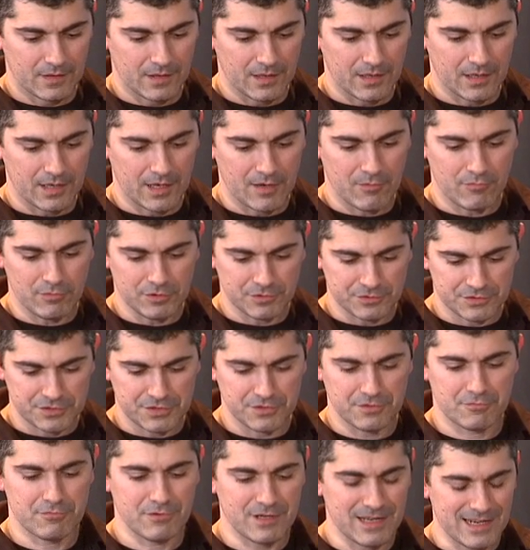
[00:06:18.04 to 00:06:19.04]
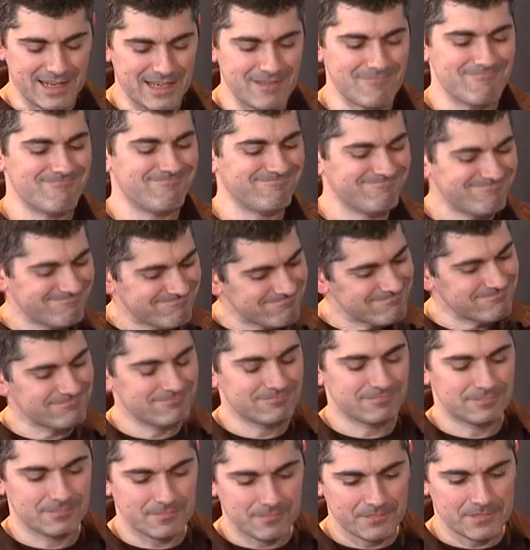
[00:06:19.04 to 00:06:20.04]
and I want to really
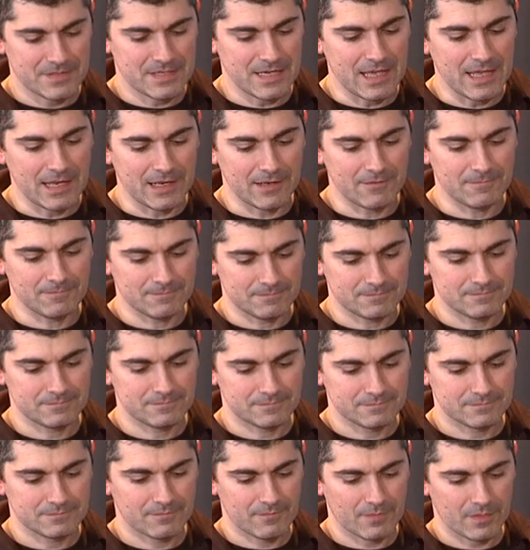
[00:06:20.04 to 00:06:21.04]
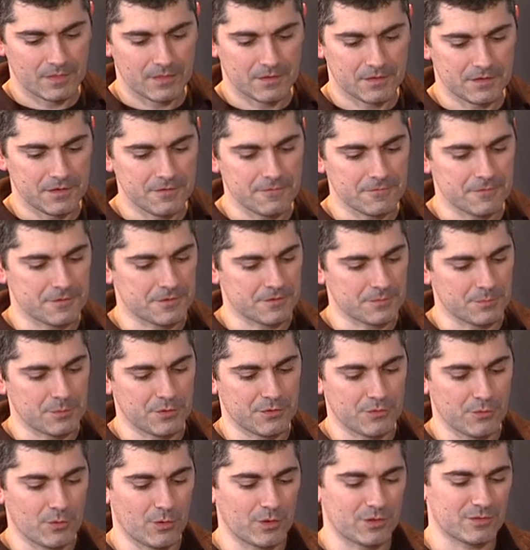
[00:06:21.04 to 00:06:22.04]
tell the difference
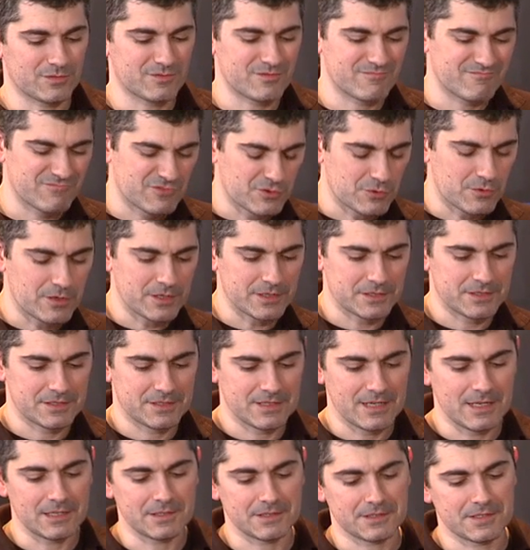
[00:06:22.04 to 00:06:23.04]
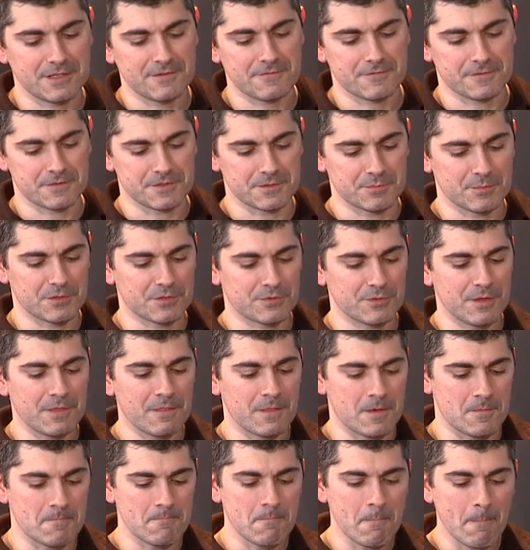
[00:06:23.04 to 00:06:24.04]
between, or try to tell the difference
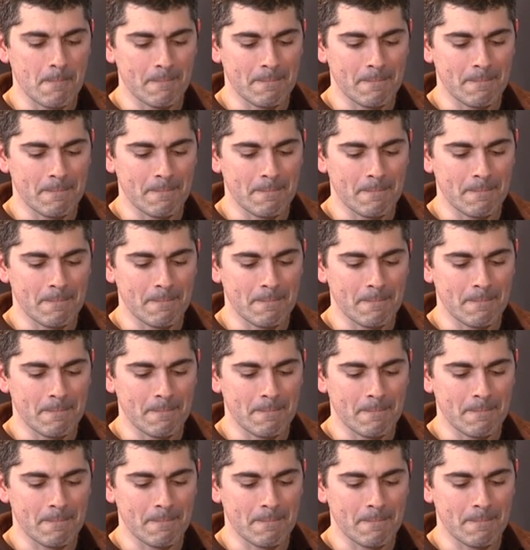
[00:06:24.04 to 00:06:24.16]
between them,